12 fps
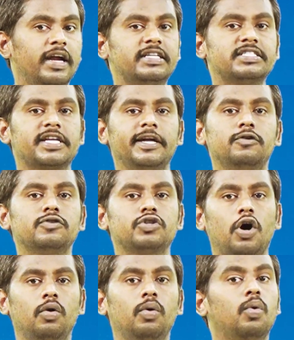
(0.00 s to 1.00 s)
let us try to
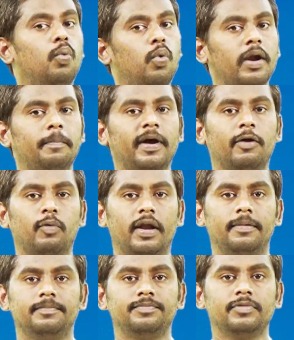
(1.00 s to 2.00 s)
solve one by one.
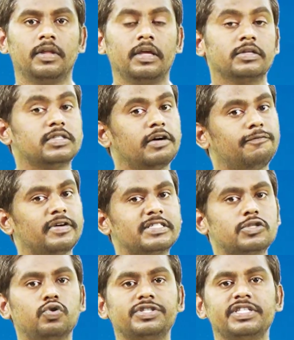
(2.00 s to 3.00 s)
So, the first
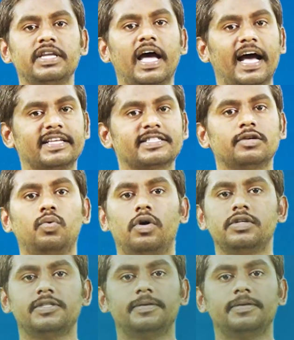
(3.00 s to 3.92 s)
question asked was